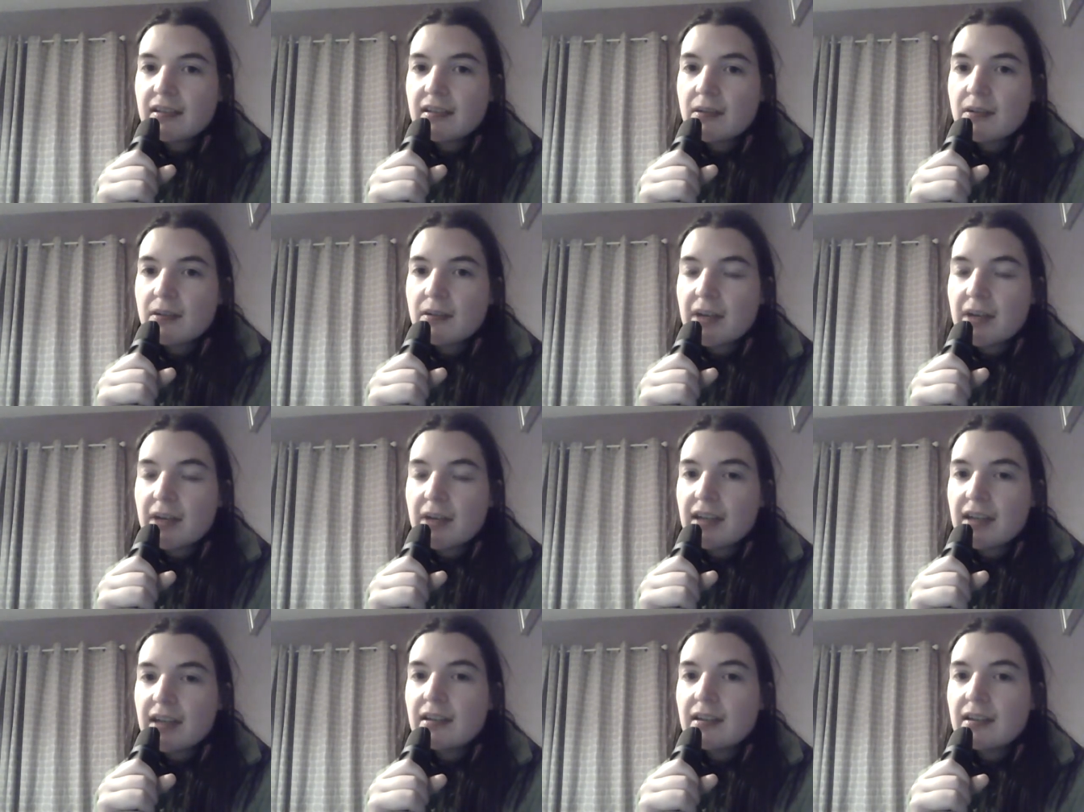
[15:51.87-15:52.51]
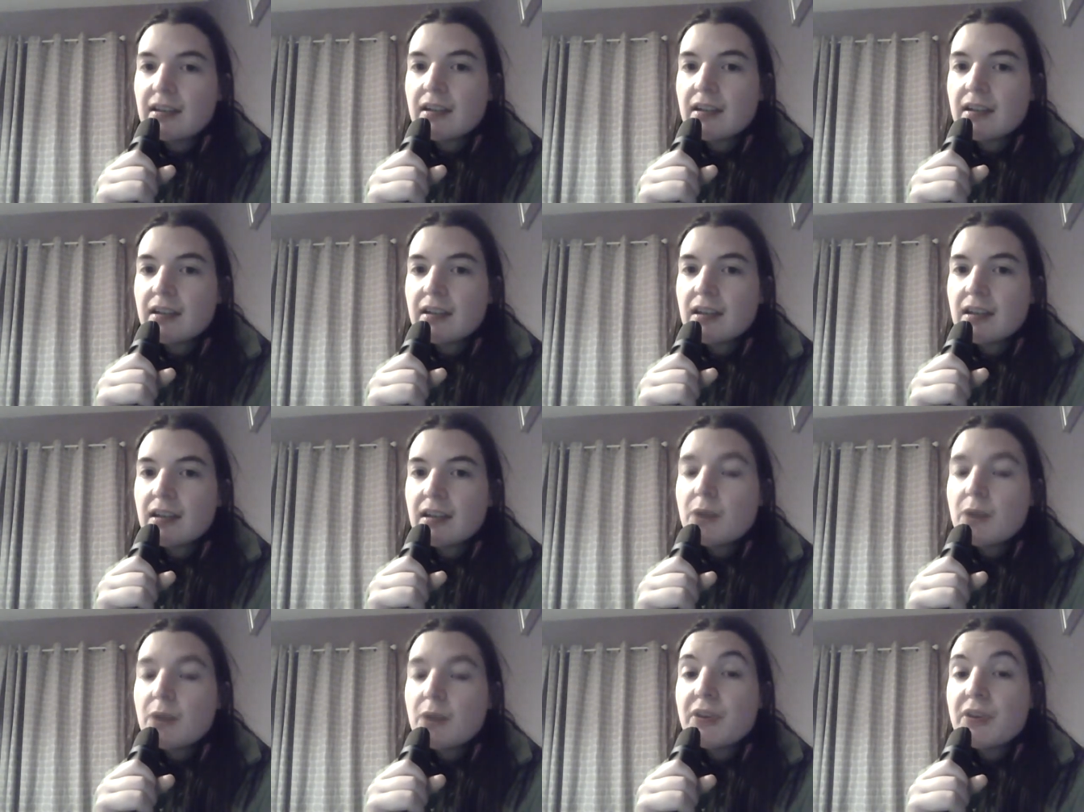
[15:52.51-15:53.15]
okay,
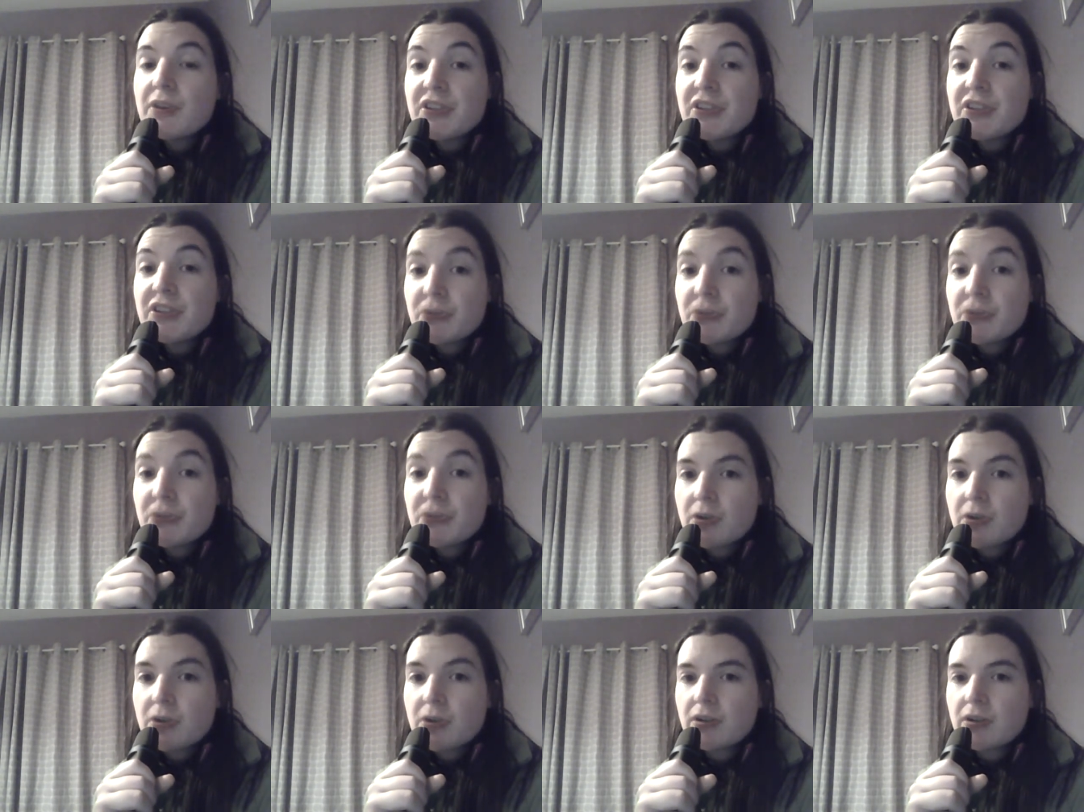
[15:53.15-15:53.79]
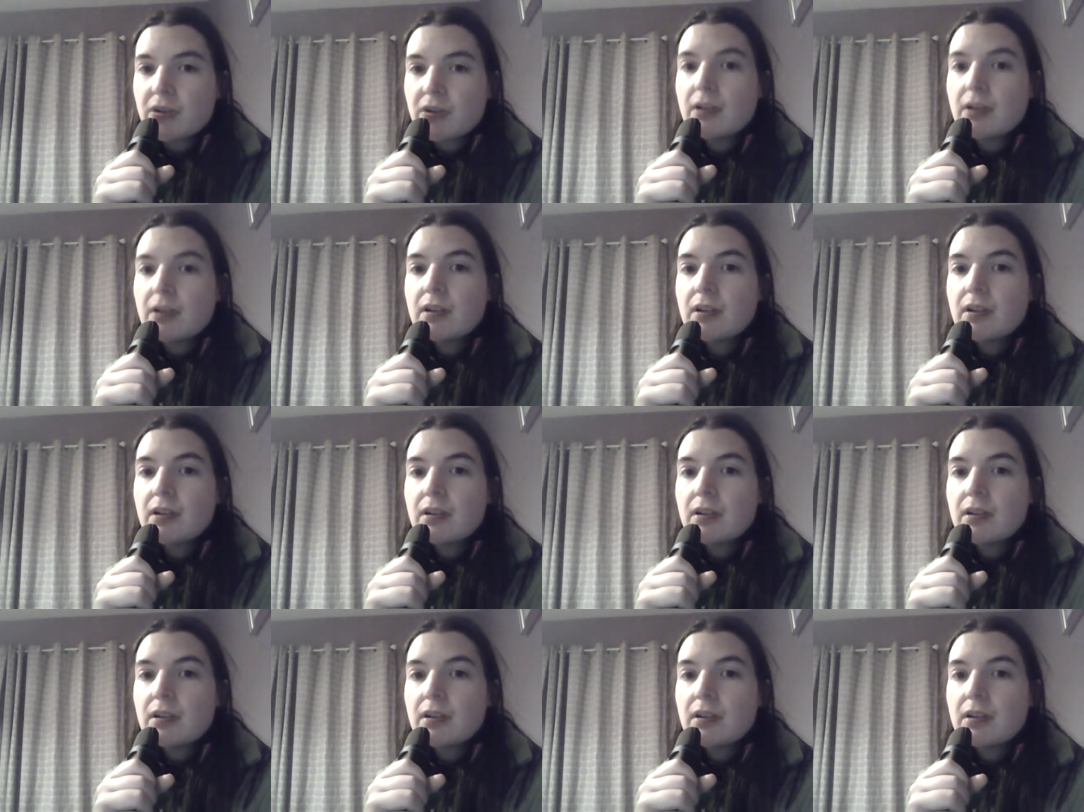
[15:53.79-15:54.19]
with this structure.